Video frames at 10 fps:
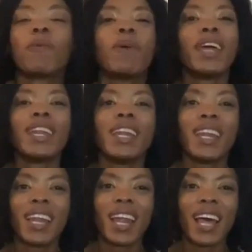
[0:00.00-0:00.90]

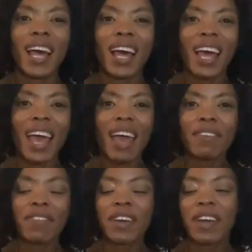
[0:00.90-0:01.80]

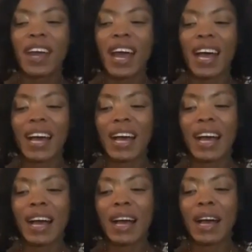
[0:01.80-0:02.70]
whenever
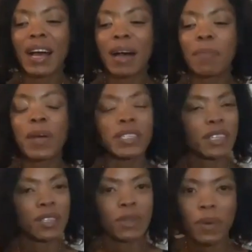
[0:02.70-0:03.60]
a
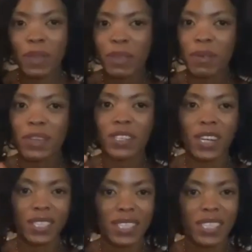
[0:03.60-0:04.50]
person is going through a
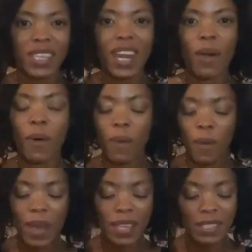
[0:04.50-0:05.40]
transition, I
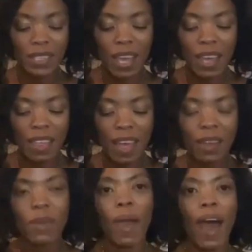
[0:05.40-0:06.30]
always say
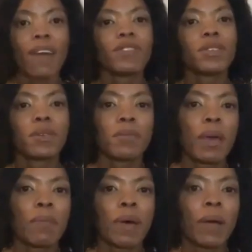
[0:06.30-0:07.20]
that you have to
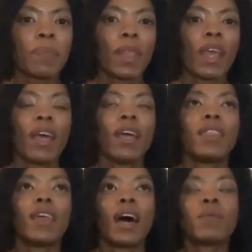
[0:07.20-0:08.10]
remember
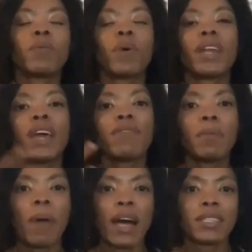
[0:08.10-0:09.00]
that
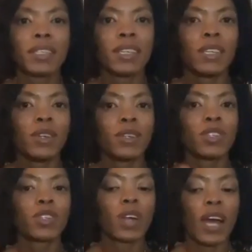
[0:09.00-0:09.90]
whatever pattern you're
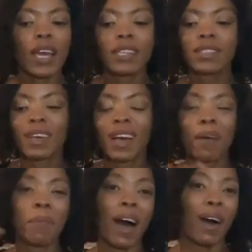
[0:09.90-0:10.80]
trying to
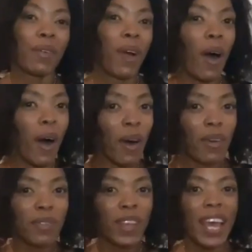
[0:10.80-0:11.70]
come out
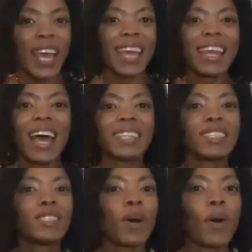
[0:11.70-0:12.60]
of, it has
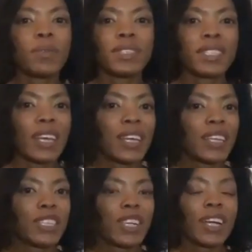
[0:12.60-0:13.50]
its own
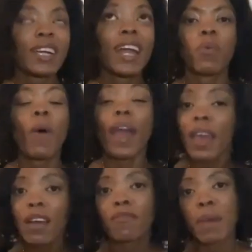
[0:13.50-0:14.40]
signature
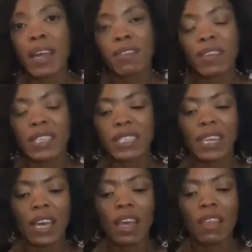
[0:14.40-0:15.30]
way of
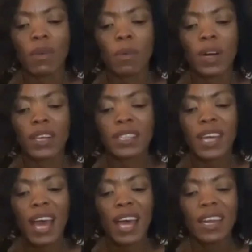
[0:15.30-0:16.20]
manifesting in the
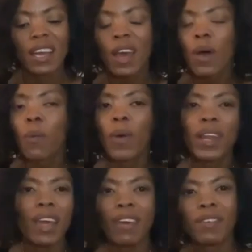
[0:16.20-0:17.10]
world. And
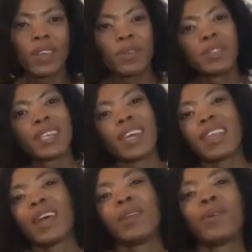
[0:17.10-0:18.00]
whenever you say
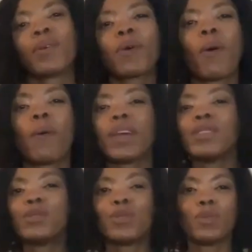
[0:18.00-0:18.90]
that you're
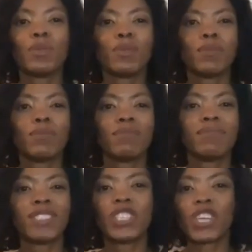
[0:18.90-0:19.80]
going to
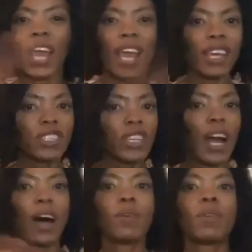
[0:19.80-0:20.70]

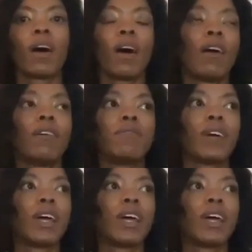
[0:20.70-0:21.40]
change out of